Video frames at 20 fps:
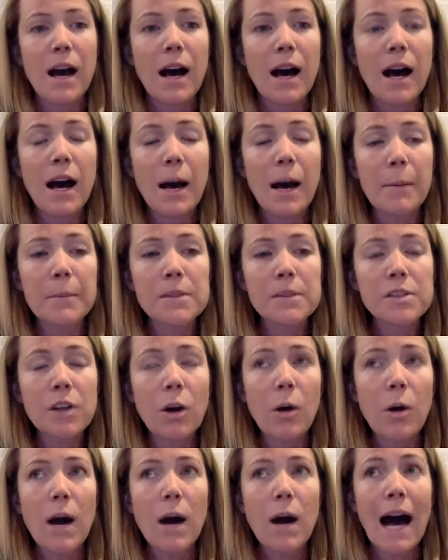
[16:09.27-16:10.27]
Um,
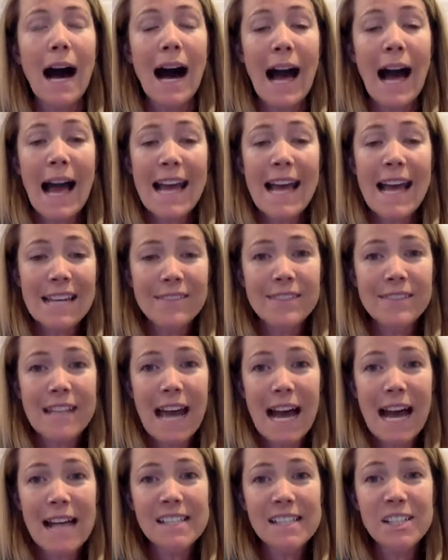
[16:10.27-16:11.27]
so, I even
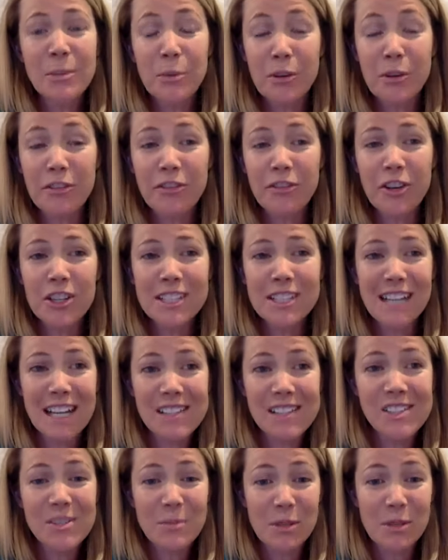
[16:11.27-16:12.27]
ask preferred
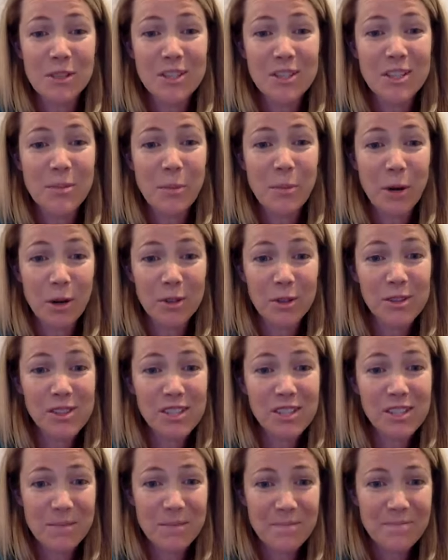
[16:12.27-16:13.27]
customers to
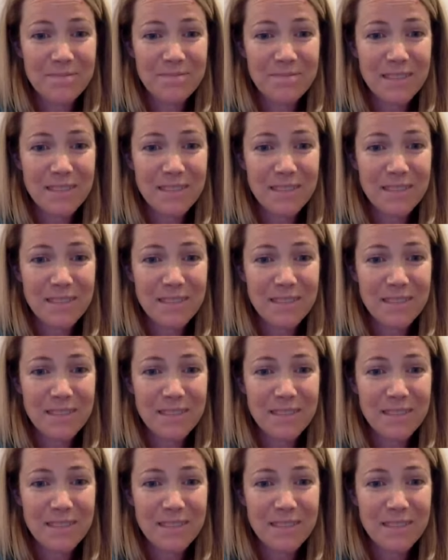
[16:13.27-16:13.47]
post